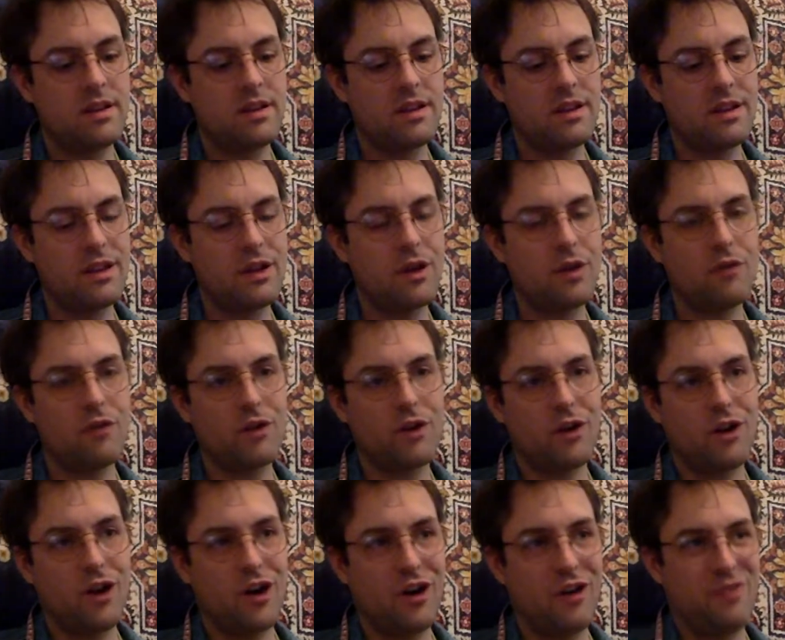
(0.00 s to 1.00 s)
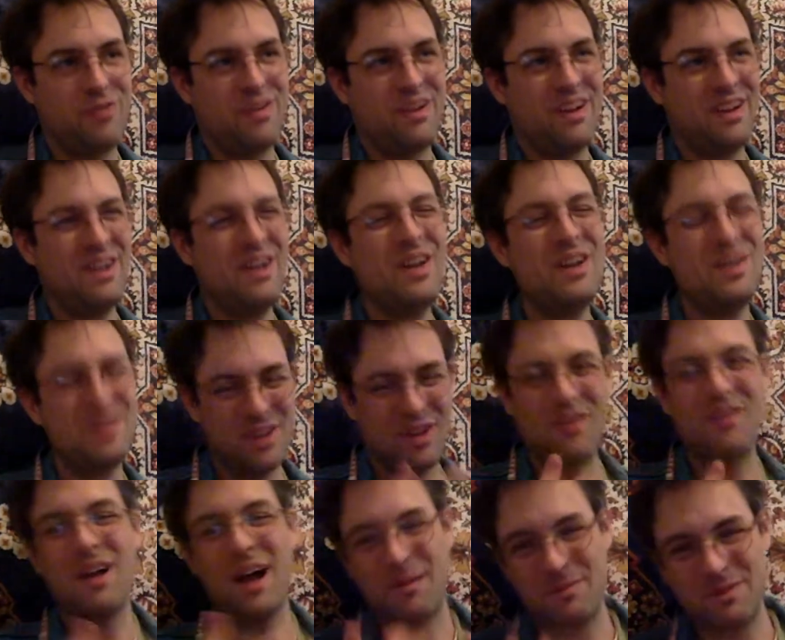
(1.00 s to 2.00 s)
get over our, you
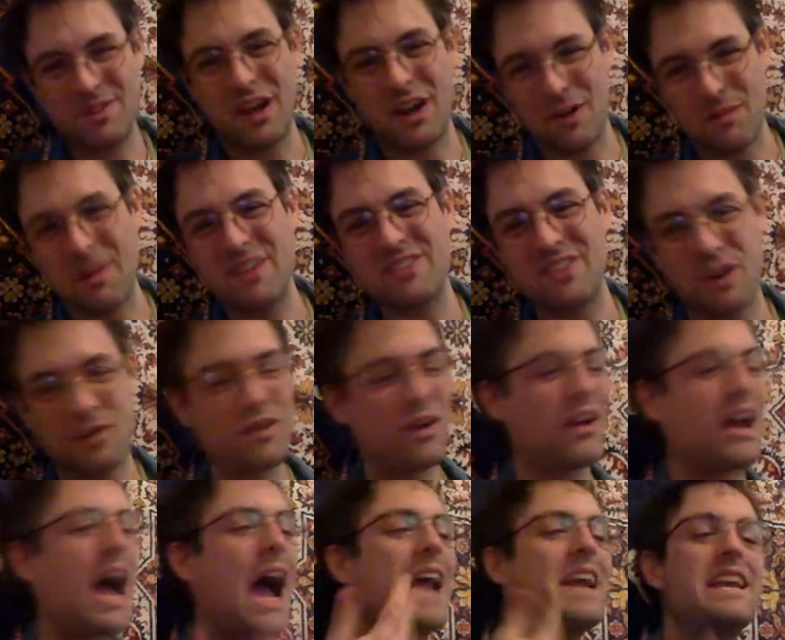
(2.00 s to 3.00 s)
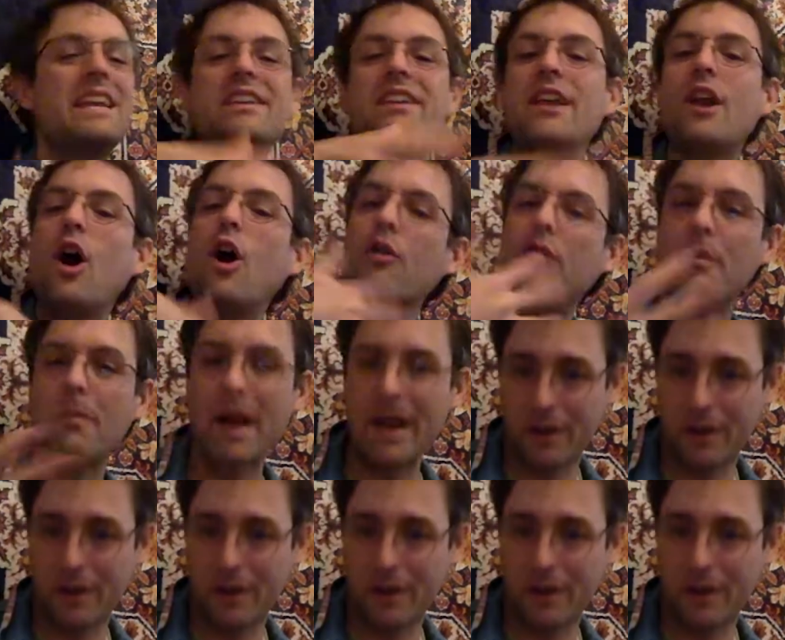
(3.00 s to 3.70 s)
know, I'm talking to myself here. I need to get over my